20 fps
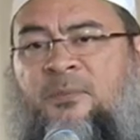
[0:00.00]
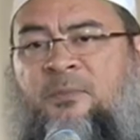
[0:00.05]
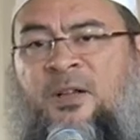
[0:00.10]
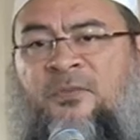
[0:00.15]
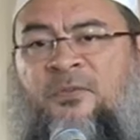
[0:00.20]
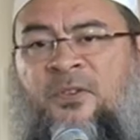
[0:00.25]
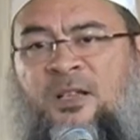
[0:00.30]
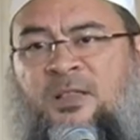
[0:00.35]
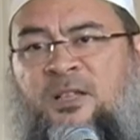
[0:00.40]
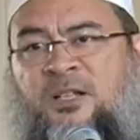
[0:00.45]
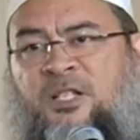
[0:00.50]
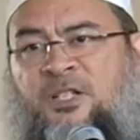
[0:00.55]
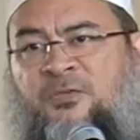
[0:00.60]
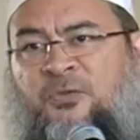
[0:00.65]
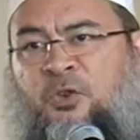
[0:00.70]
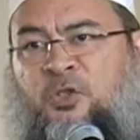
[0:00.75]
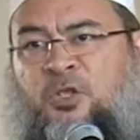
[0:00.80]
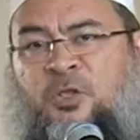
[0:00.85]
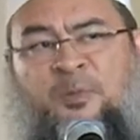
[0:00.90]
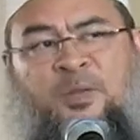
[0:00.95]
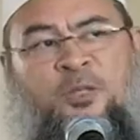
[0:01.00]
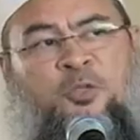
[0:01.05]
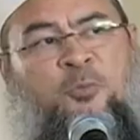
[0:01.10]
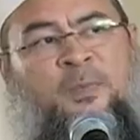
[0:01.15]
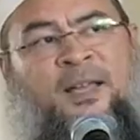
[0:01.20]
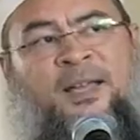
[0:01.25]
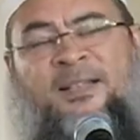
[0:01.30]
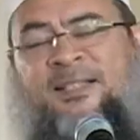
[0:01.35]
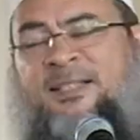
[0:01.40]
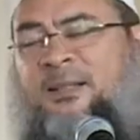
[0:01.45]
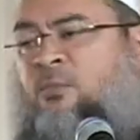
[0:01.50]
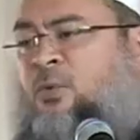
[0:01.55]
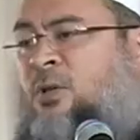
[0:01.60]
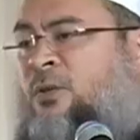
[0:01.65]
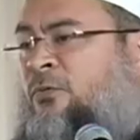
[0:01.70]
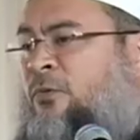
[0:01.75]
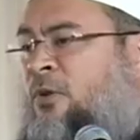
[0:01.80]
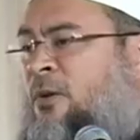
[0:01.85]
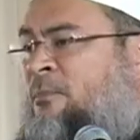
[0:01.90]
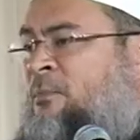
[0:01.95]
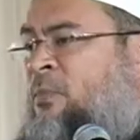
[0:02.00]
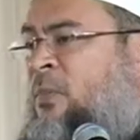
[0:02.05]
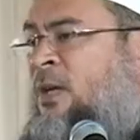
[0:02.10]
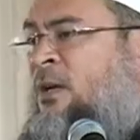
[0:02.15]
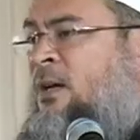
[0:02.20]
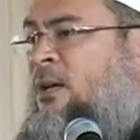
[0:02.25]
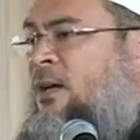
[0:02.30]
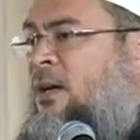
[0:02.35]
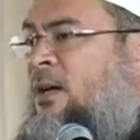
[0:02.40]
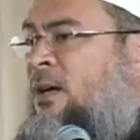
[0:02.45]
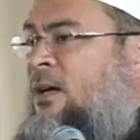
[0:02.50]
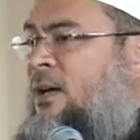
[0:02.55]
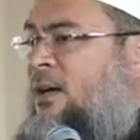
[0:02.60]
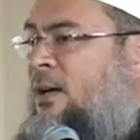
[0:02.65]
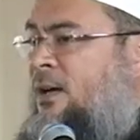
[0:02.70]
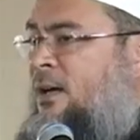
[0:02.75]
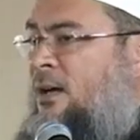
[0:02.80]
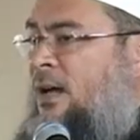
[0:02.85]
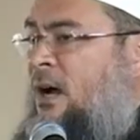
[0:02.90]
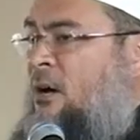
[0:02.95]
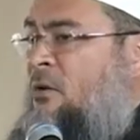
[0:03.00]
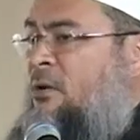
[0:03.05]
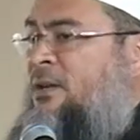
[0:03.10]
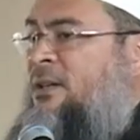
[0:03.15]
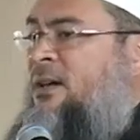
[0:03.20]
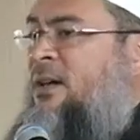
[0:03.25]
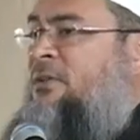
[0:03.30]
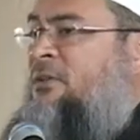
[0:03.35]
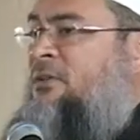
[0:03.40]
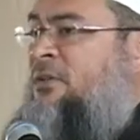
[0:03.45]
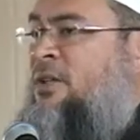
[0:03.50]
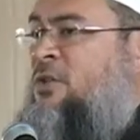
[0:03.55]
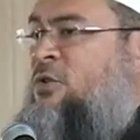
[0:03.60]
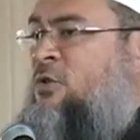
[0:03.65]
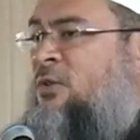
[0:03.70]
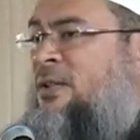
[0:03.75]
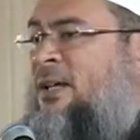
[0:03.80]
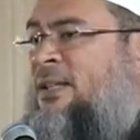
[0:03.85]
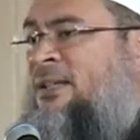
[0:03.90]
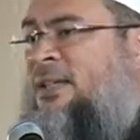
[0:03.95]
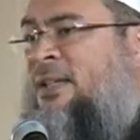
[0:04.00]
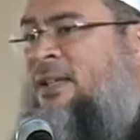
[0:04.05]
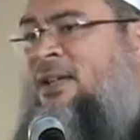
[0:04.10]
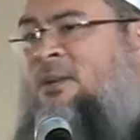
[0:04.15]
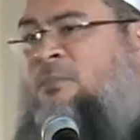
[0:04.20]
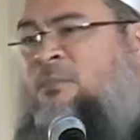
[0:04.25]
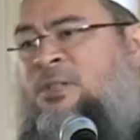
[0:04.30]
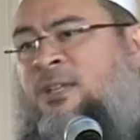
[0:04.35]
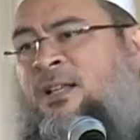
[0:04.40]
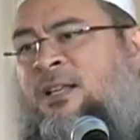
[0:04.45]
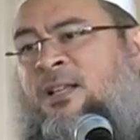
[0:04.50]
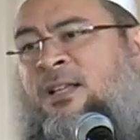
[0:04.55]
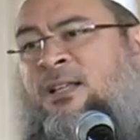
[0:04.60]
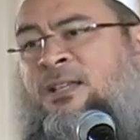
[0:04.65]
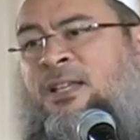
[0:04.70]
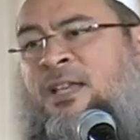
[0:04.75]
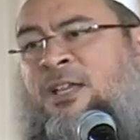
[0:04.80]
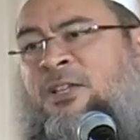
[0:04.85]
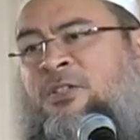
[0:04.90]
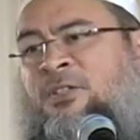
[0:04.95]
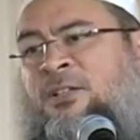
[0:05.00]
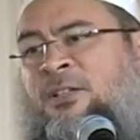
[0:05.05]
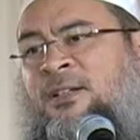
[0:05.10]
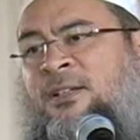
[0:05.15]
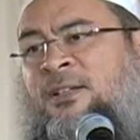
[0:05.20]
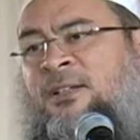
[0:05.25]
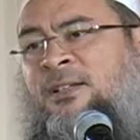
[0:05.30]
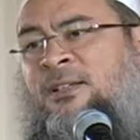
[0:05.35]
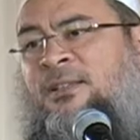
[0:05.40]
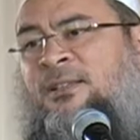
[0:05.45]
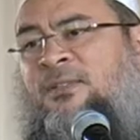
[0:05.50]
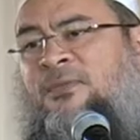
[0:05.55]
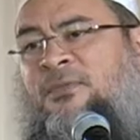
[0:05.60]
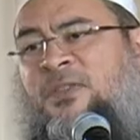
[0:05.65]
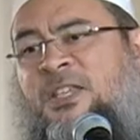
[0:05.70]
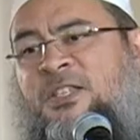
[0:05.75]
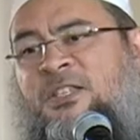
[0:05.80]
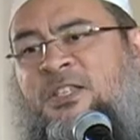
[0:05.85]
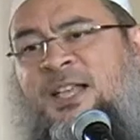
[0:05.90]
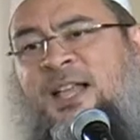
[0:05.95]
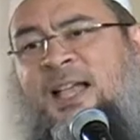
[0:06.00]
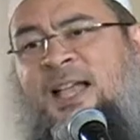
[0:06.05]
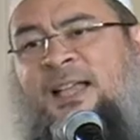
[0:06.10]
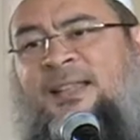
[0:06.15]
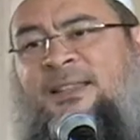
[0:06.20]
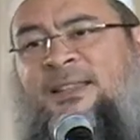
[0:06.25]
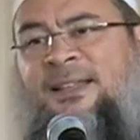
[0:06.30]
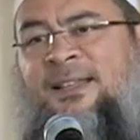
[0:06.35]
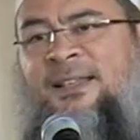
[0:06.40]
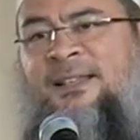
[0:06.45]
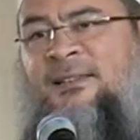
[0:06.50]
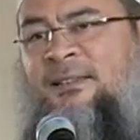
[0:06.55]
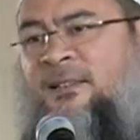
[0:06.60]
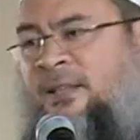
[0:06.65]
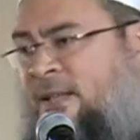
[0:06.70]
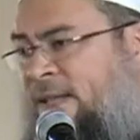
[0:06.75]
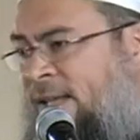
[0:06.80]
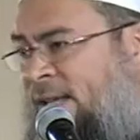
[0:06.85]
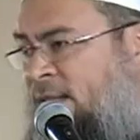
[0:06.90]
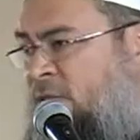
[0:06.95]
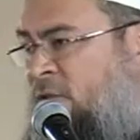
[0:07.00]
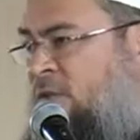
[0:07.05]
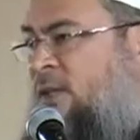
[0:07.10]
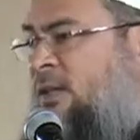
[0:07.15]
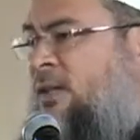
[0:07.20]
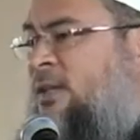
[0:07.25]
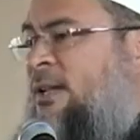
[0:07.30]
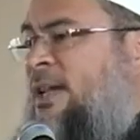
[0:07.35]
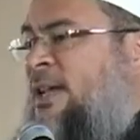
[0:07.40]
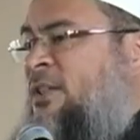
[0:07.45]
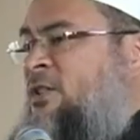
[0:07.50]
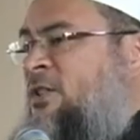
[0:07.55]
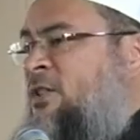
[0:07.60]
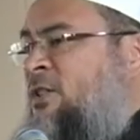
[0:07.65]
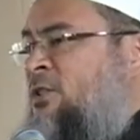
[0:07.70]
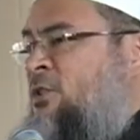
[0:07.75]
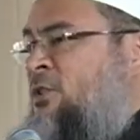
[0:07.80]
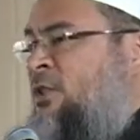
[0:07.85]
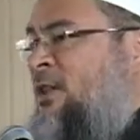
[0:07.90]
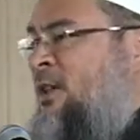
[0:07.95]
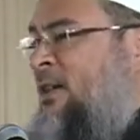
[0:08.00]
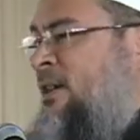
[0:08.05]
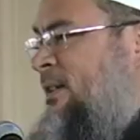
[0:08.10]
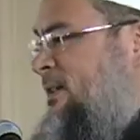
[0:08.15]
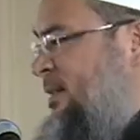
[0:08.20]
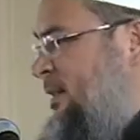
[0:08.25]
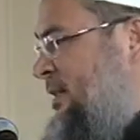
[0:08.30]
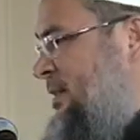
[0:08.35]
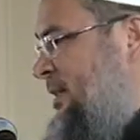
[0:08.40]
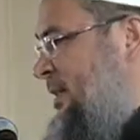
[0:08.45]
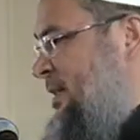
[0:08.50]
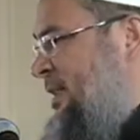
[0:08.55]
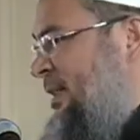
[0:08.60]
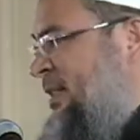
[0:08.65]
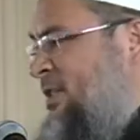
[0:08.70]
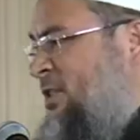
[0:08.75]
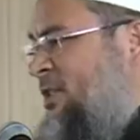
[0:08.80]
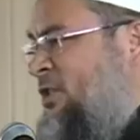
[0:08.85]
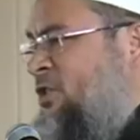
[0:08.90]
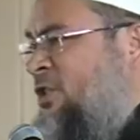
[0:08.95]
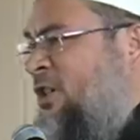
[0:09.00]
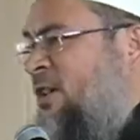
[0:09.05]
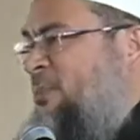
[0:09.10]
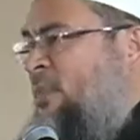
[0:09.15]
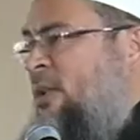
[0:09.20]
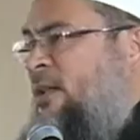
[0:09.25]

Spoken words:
my father is forcing me to marry someone from our country so that he comes in and takes the visa, and then he gets the nationalship, the citizenship.